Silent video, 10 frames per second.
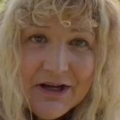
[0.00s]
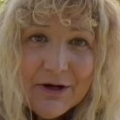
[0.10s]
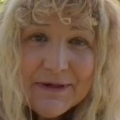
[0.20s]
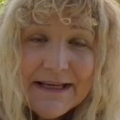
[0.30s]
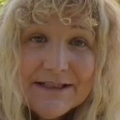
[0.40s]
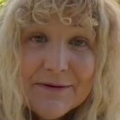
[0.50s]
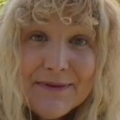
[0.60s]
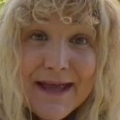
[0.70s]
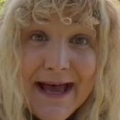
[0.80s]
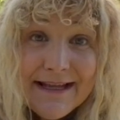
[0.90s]
Okay, so
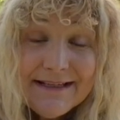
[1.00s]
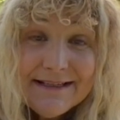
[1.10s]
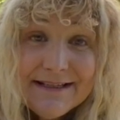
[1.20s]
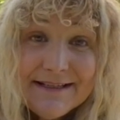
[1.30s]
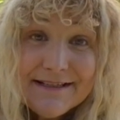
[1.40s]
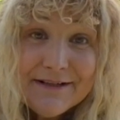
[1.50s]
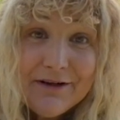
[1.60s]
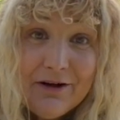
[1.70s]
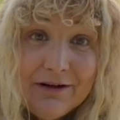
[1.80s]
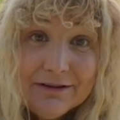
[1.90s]
that is
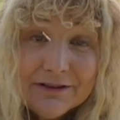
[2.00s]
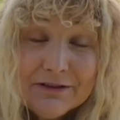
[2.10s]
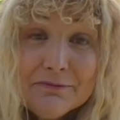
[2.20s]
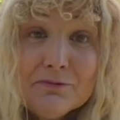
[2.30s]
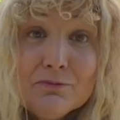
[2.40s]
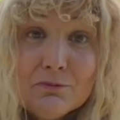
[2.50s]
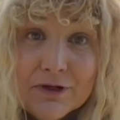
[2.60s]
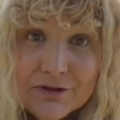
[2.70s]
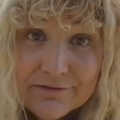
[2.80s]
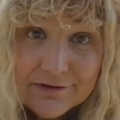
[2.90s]

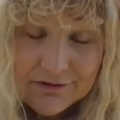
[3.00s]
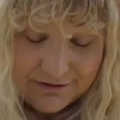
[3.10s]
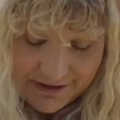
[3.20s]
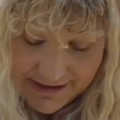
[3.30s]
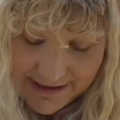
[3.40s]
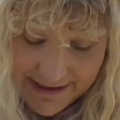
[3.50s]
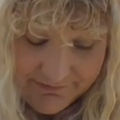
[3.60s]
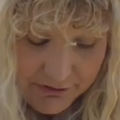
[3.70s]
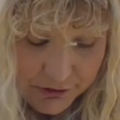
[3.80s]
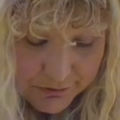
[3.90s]
wonderful. If
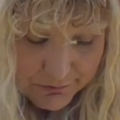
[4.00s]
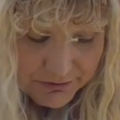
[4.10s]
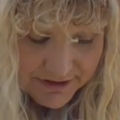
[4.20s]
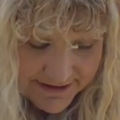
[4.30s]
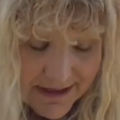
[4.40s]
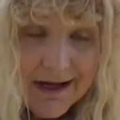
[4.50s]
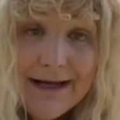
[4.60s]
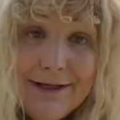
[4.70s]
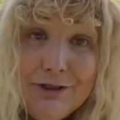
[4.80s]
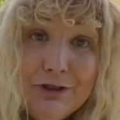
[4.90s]
you
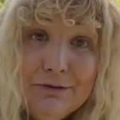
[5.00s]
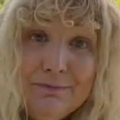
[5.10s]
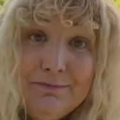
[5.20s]
decide to